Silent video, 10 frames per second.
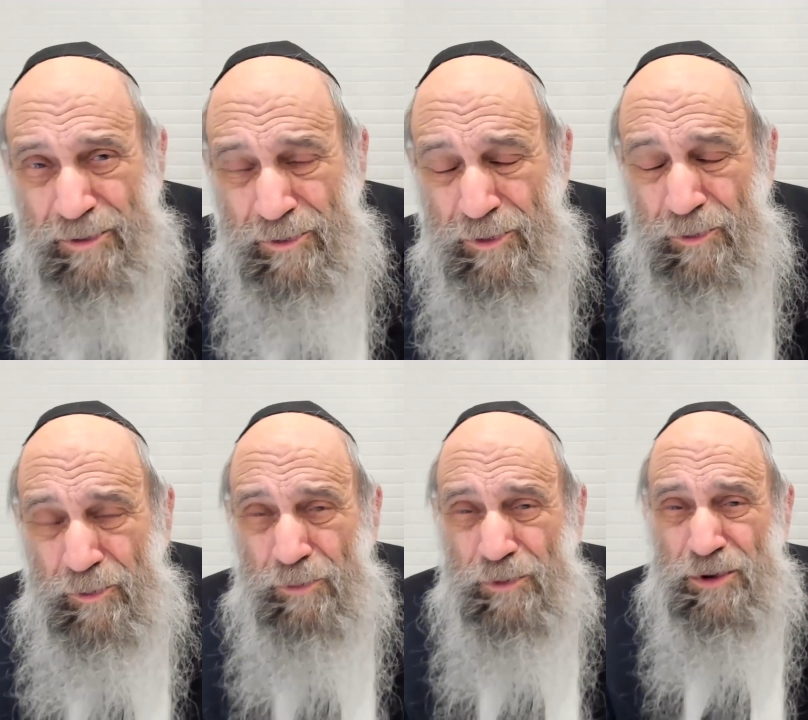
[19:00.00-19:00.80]
to do
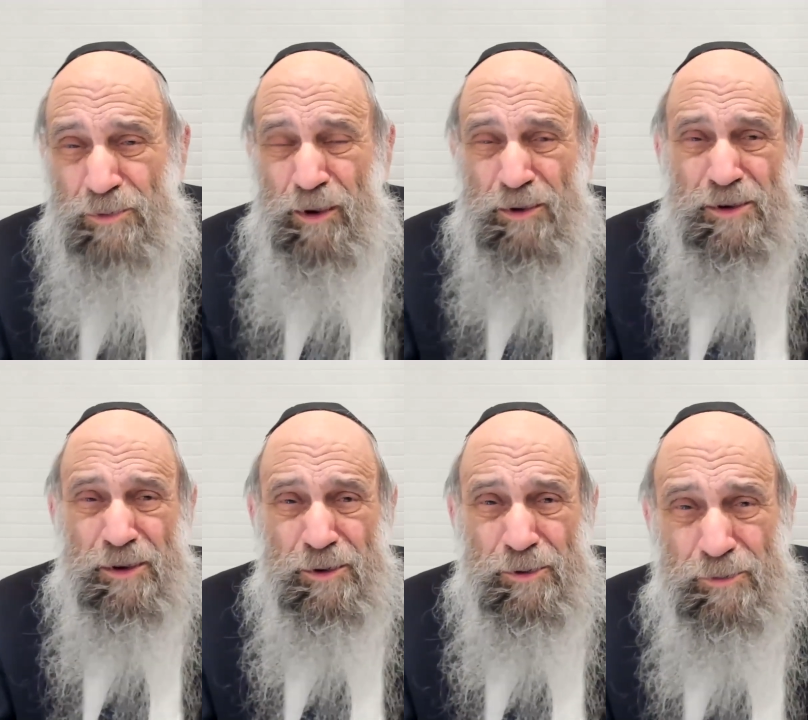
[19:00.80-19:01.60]
what we're supposed
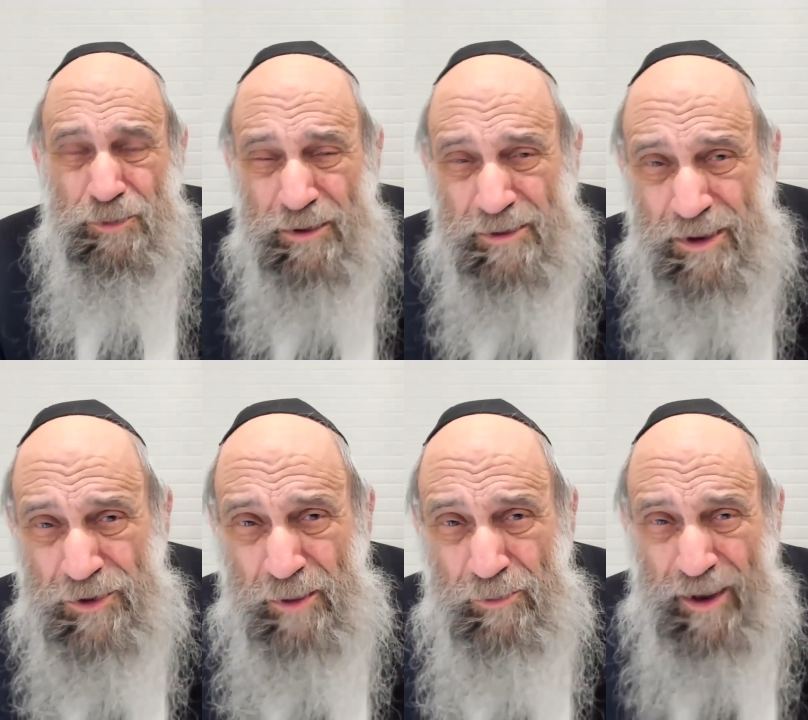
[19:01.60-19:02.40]
to do, because
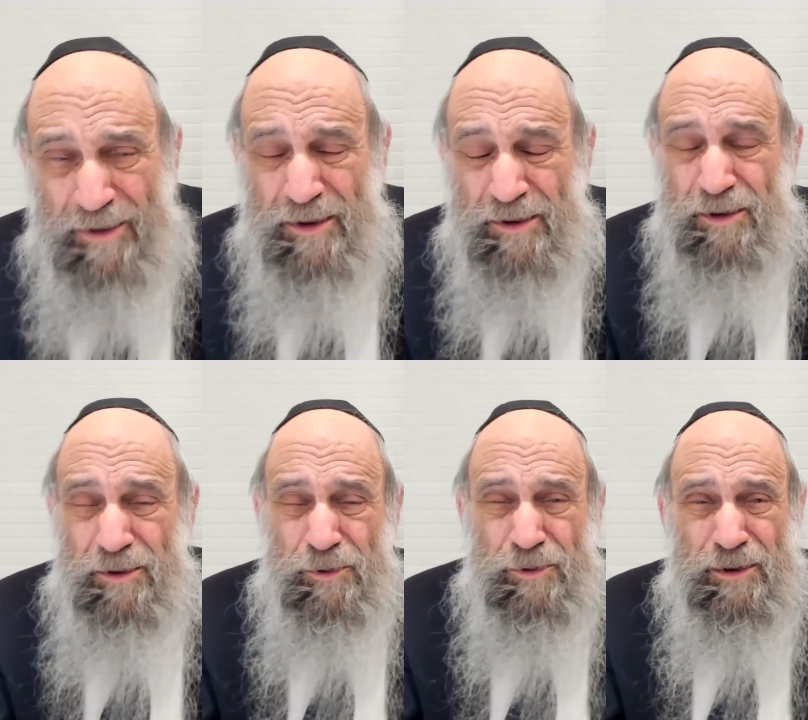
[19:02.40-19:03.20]
Hashem wants us
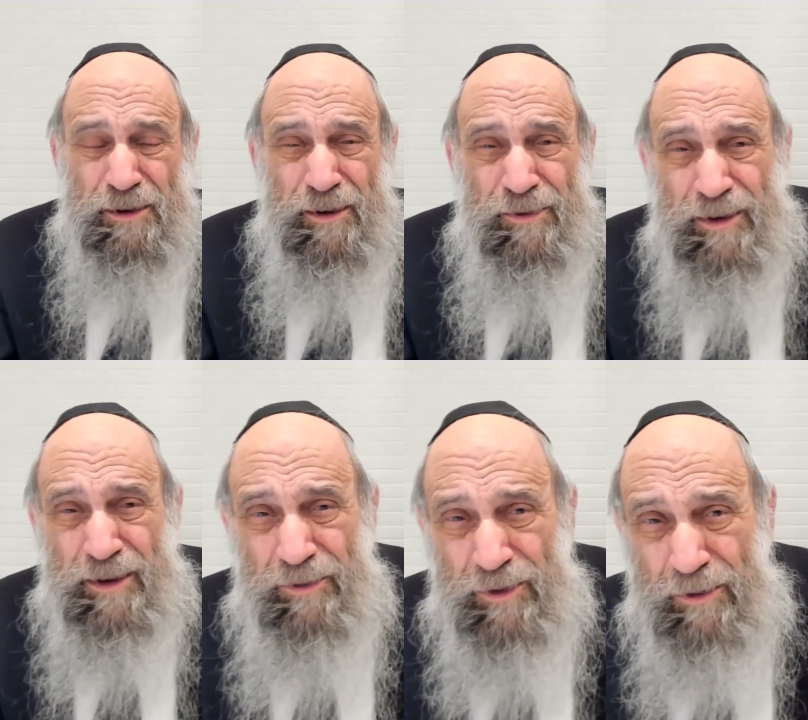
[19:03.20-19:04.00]
to do it,
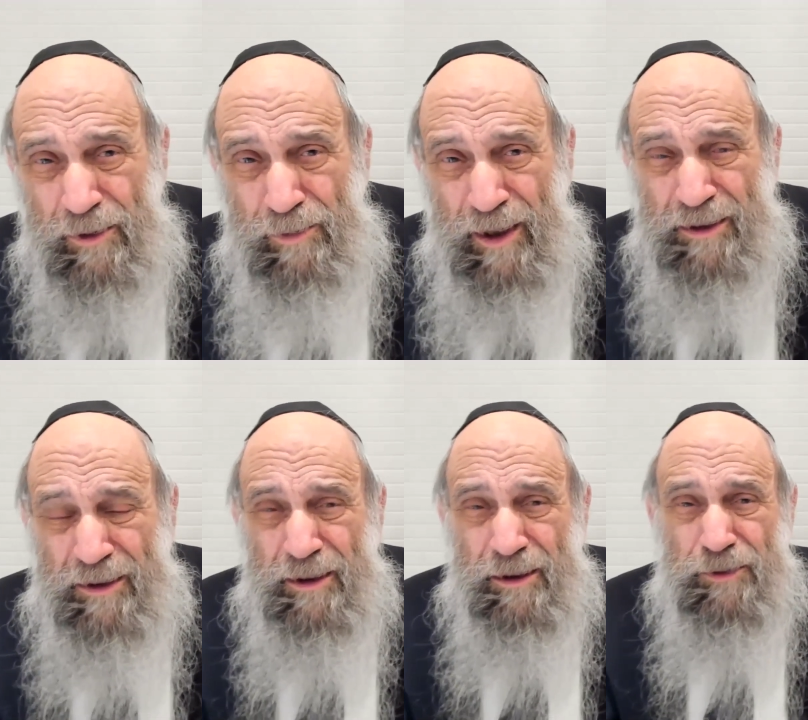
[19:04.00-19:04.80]
even though our
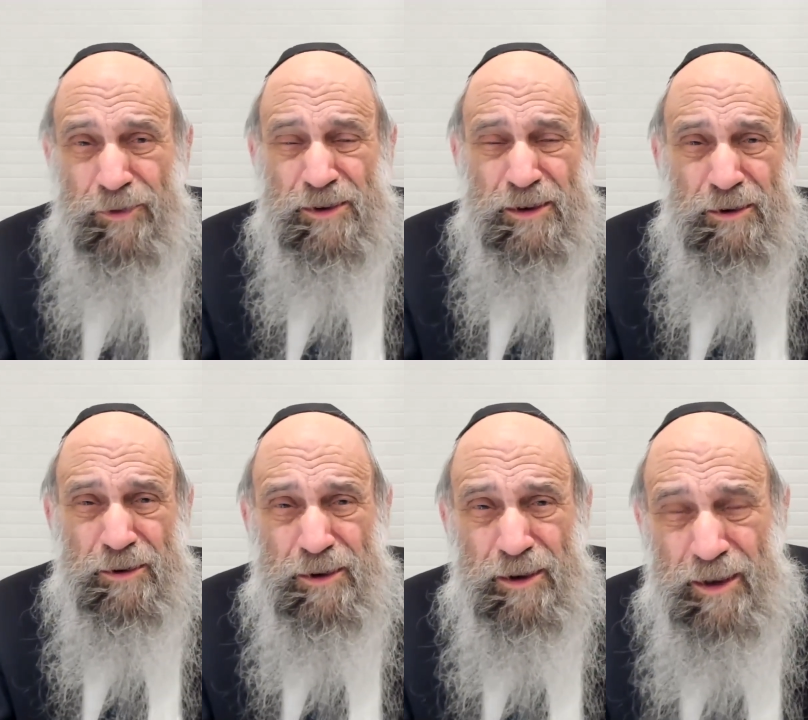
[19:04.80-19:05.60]
body and the
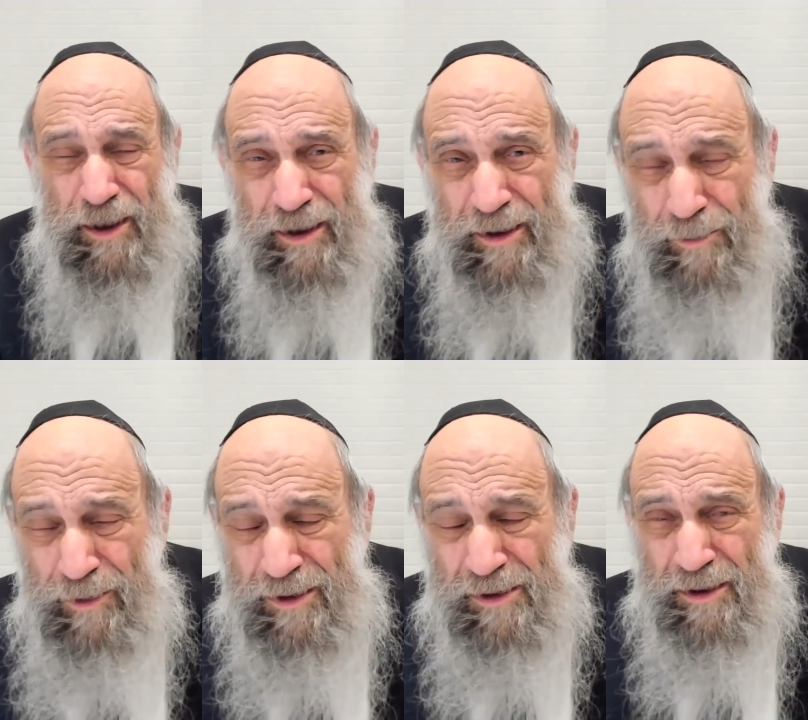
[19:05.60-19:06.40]
physical and the
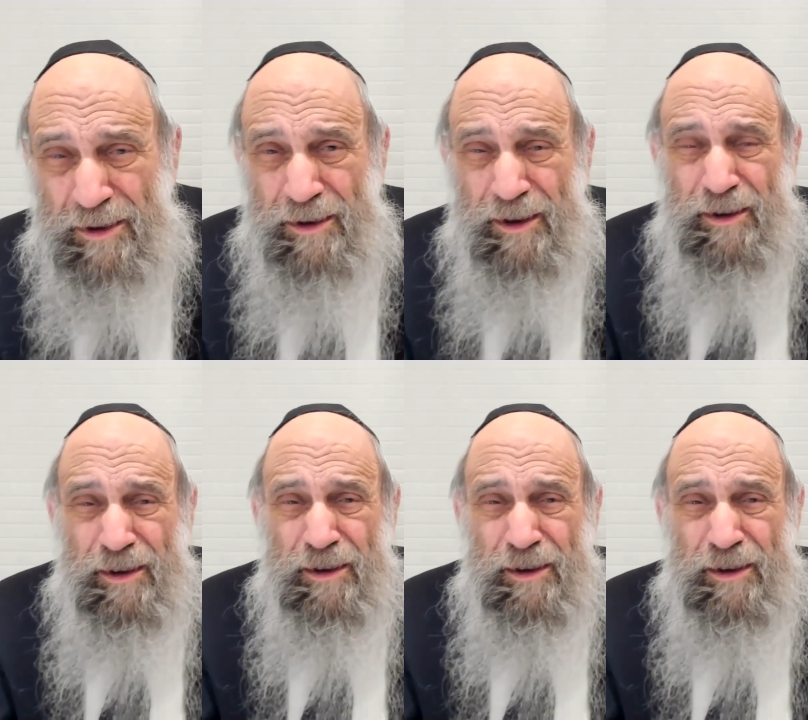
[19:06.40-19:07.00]
animalistic